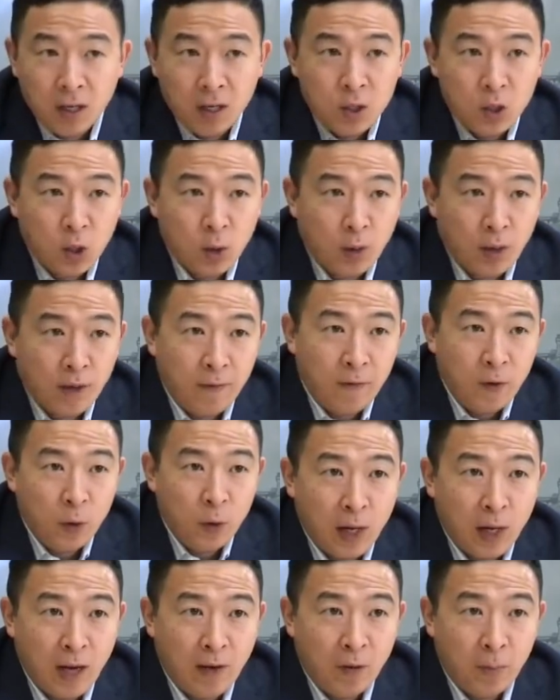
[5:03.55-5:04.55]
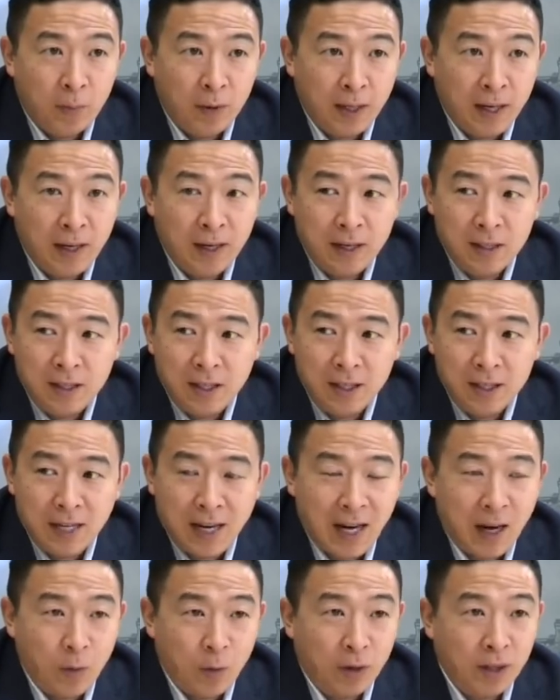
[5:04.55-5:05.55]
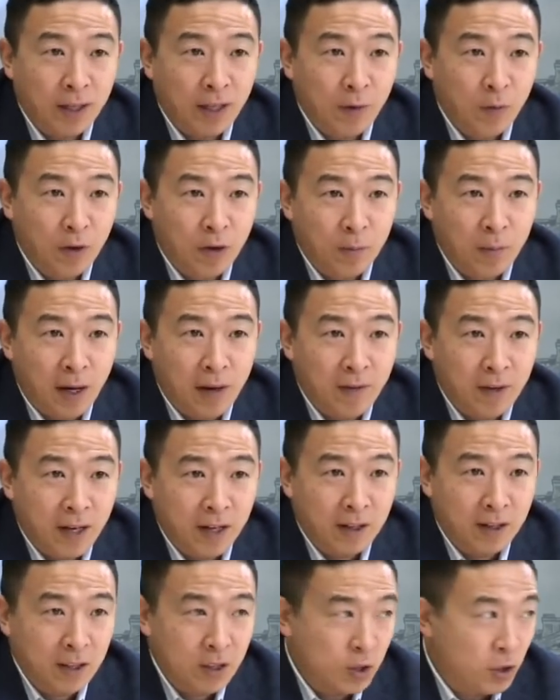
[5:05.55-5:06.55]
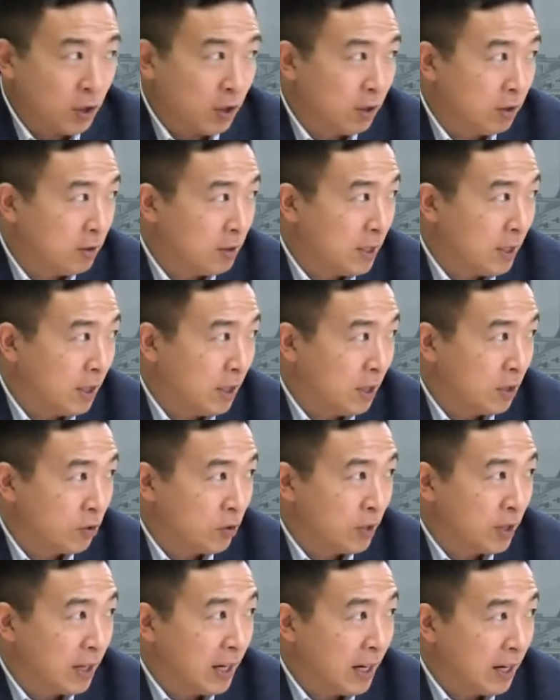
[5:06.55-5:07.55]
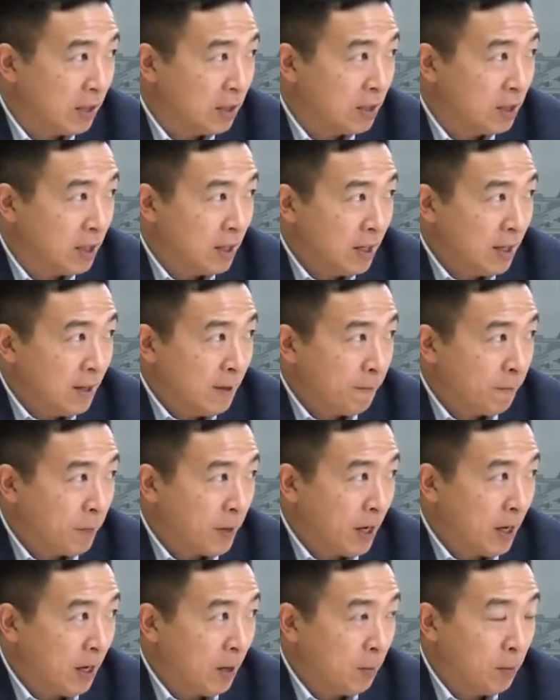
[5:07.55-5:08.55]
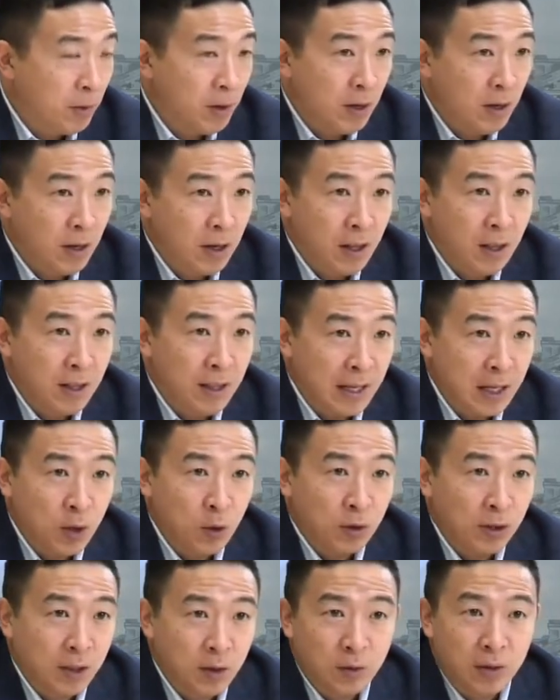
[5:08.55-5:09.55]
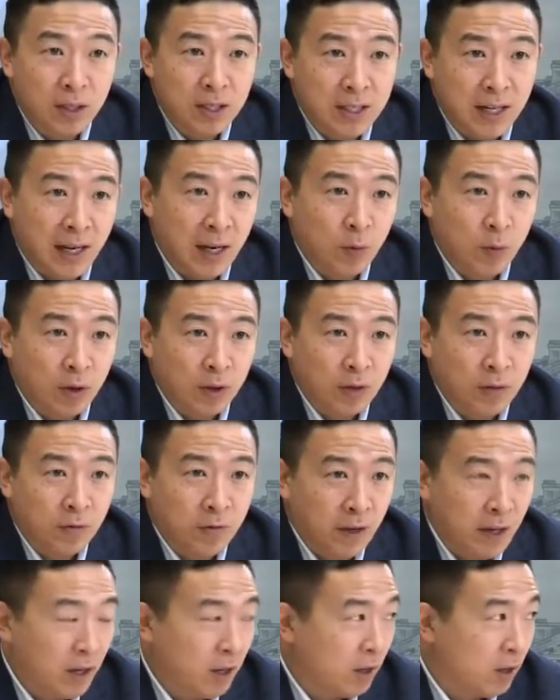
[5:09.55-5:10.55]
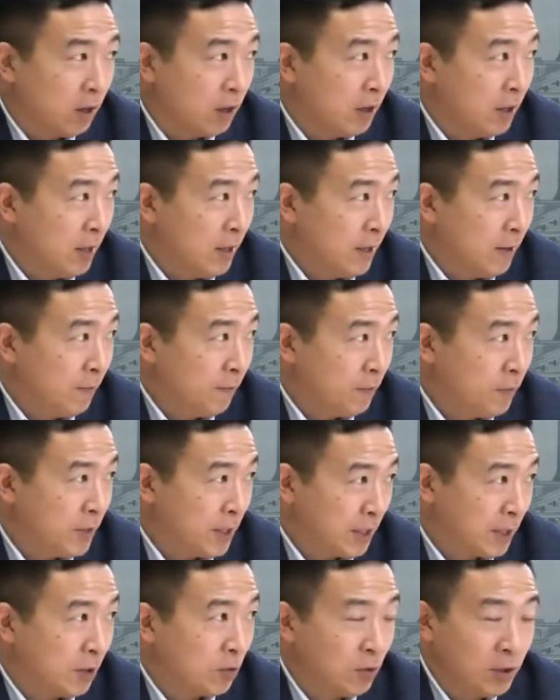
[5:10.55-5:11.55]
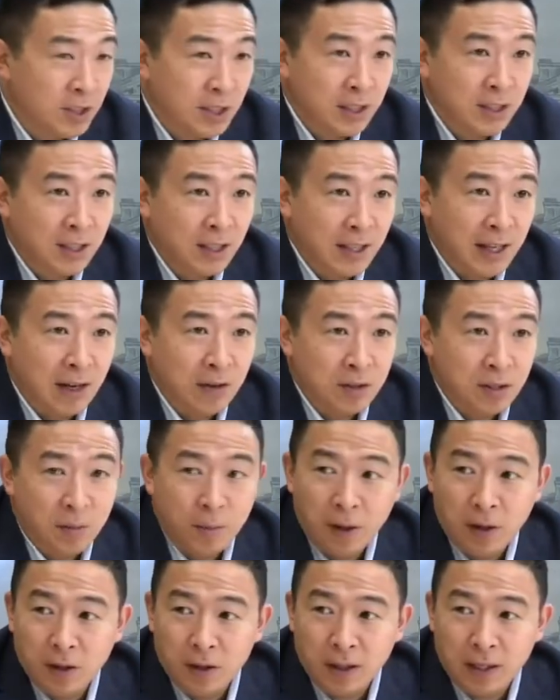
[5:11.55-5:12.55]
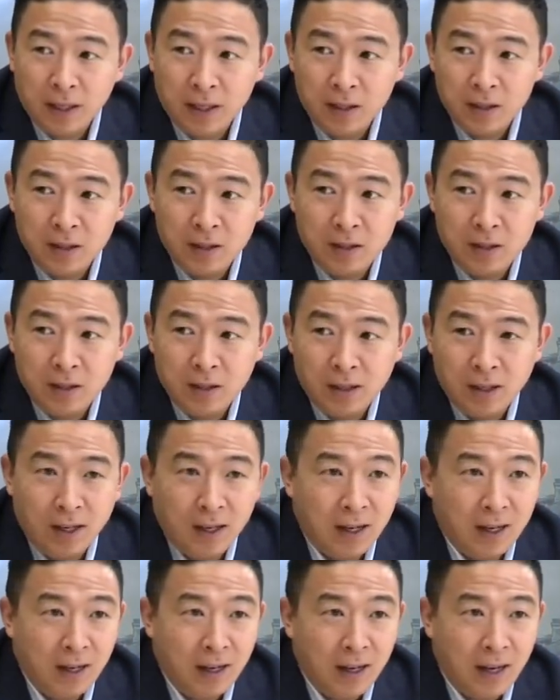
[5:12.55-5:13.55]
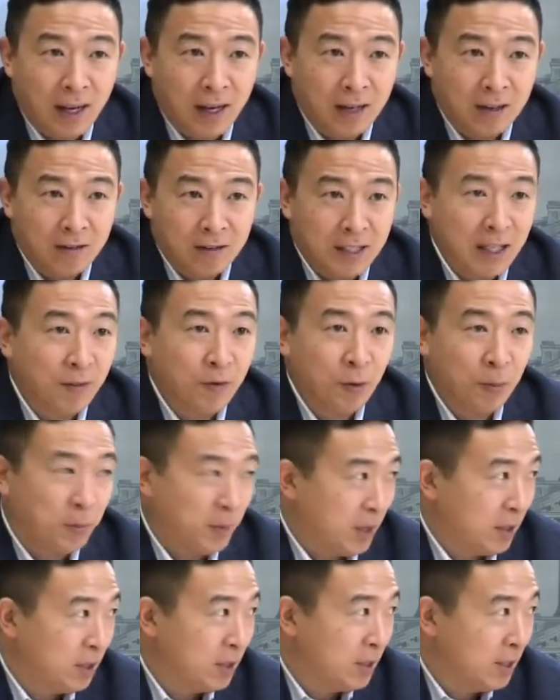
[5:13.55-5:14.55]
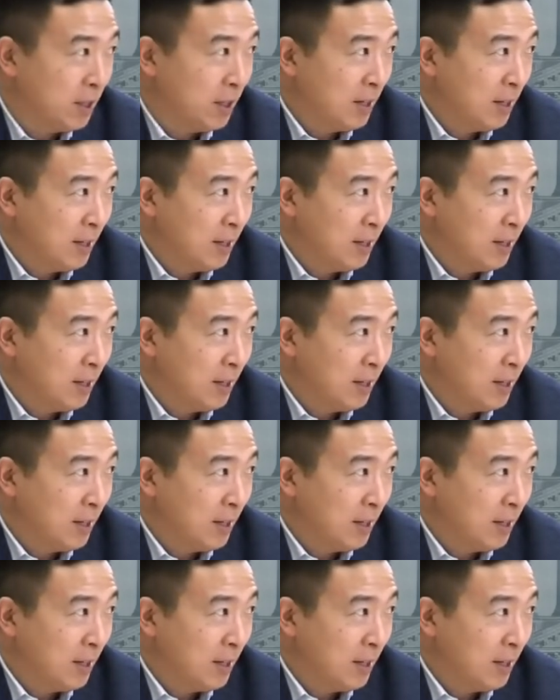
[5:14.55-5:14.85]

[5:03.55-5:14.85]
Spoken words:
So if have a plan that says, hey, we're going to get rid of private health insurance in 100 days, then you're literally saying we're going to fire 660,000 Americans in several months.